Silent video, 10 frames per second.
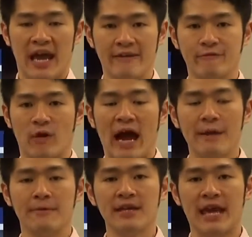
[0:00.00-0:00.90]
And for
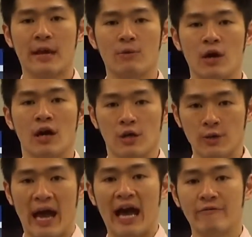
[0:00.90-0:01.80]
IP camera, you
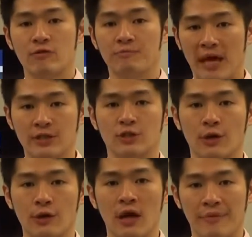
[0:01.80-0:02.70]
have to make
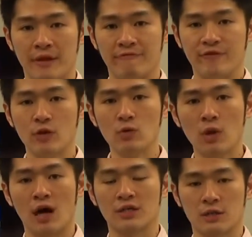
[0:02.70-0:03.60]
sure the view
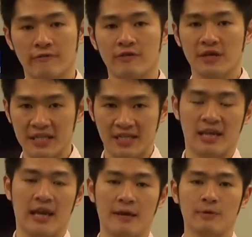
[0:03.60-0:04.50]
log server is
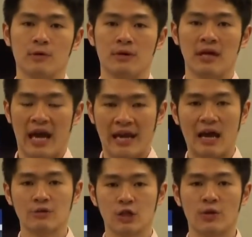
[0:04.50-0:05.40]
enabled. And
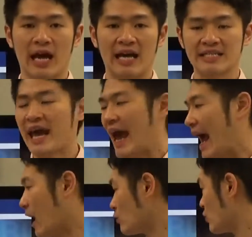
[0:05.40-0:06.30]
I'll show you guys
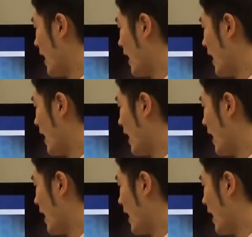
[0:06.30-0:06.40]
how to